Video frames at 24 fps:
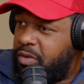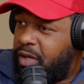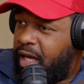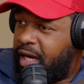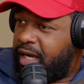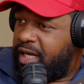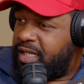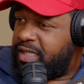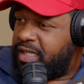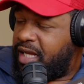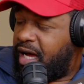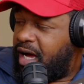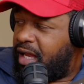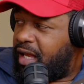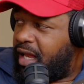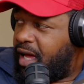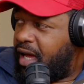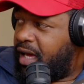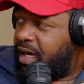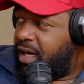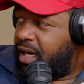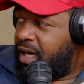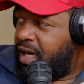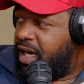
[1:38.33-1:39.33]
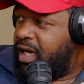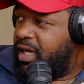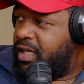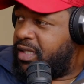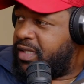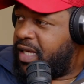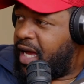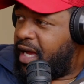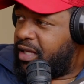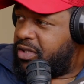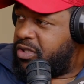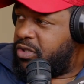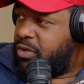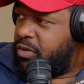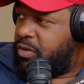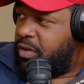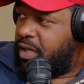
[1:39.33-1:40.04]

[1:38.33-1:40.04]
like it's I not like Jew, ink tattoo.